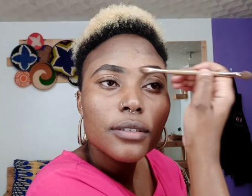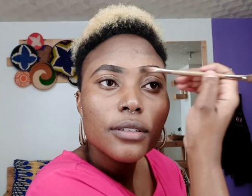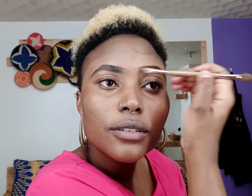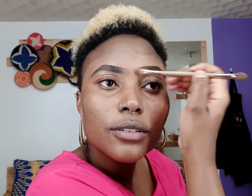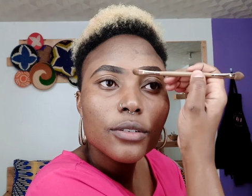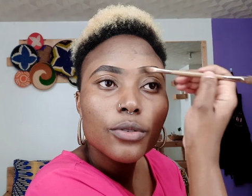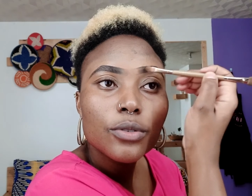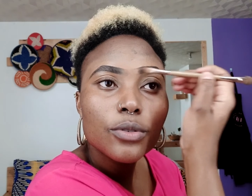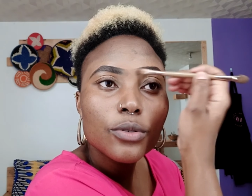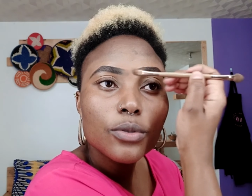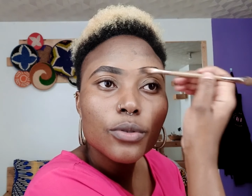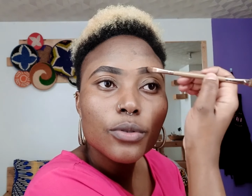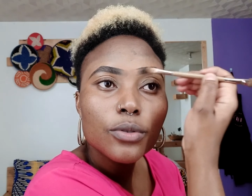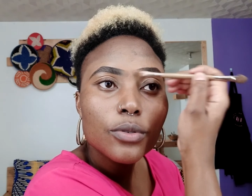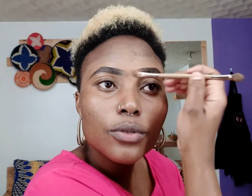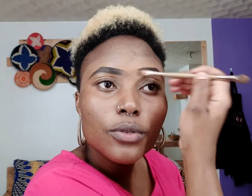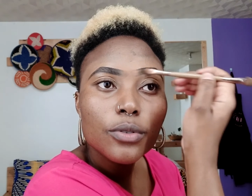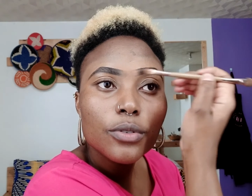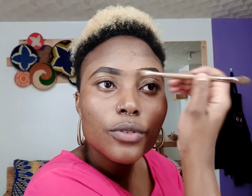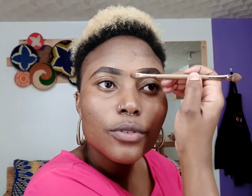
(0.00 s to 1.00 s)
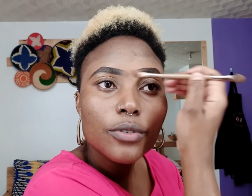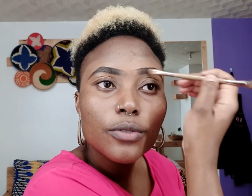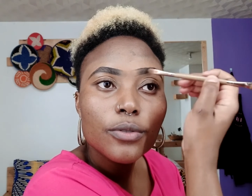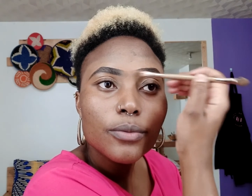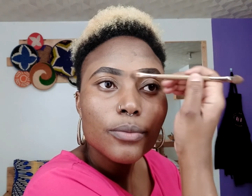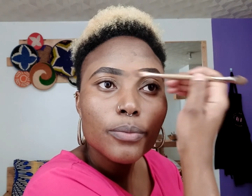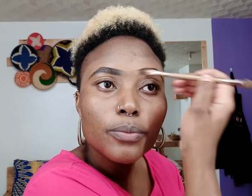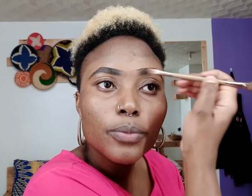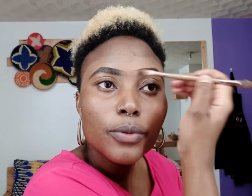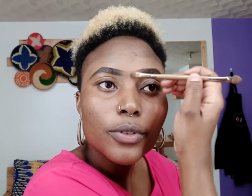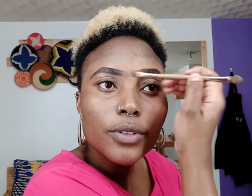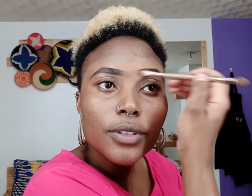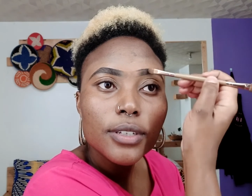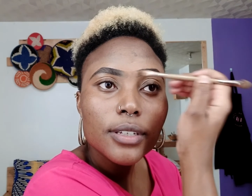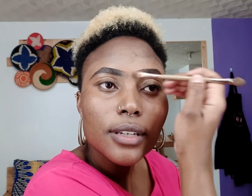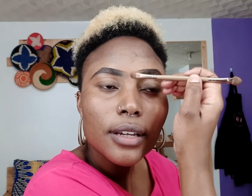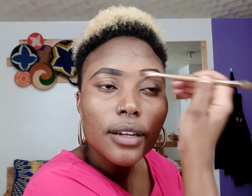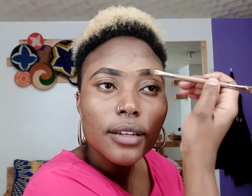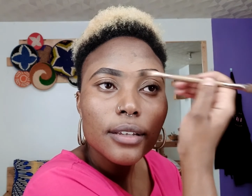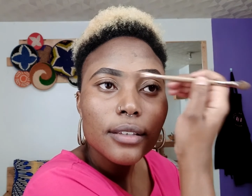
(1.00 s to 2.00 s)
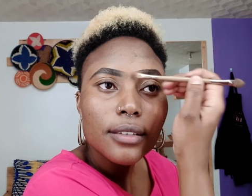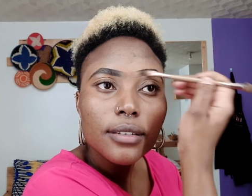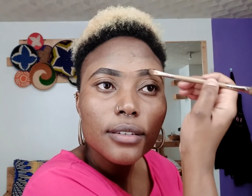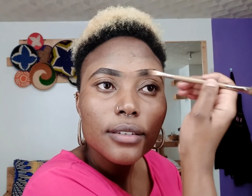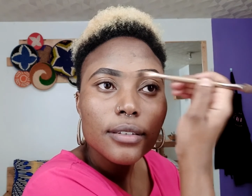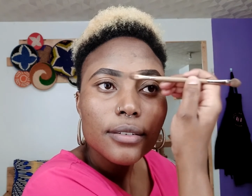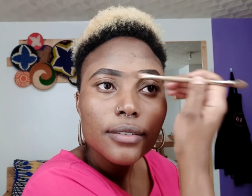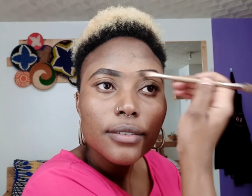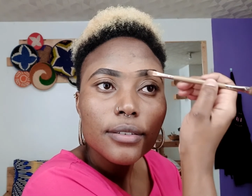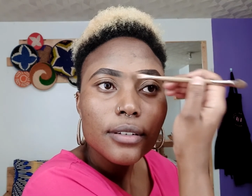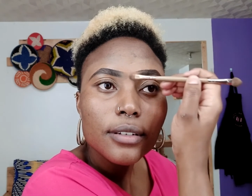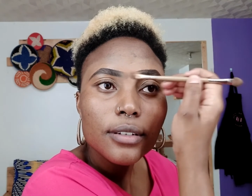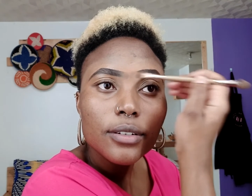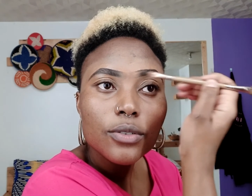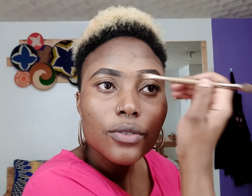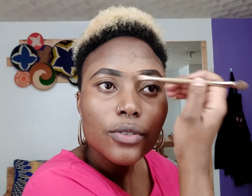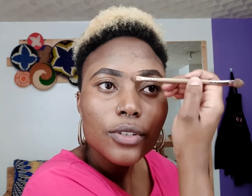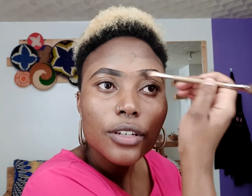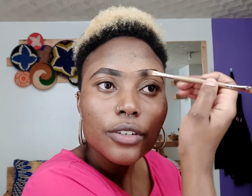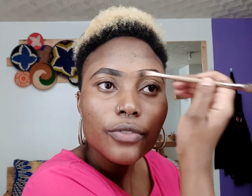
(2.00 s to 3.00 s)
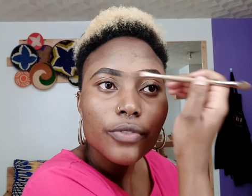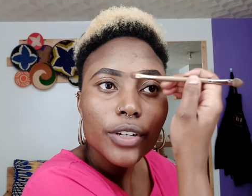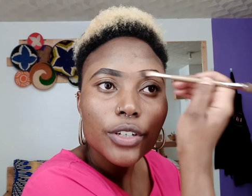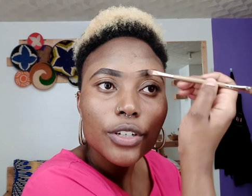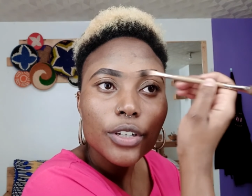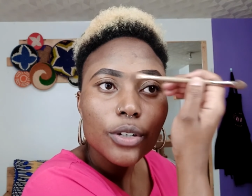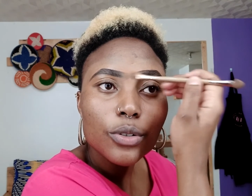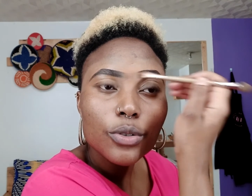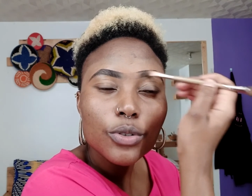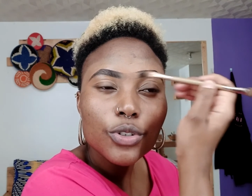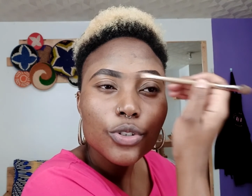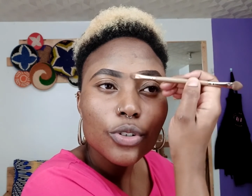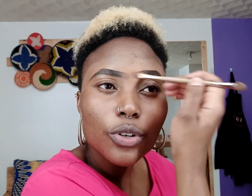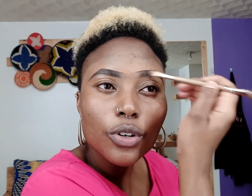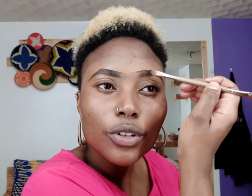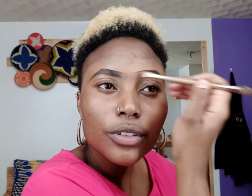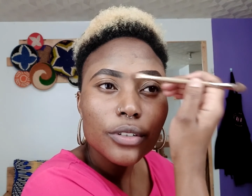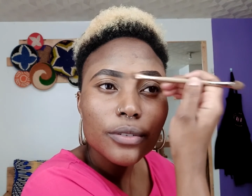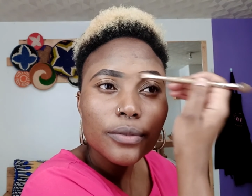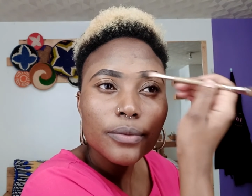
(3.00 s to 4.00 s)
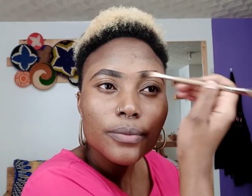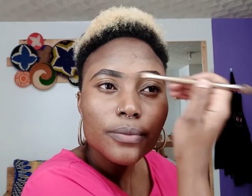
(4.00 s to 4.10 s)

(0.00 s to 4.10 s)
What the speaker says: You do both sides to give an illusion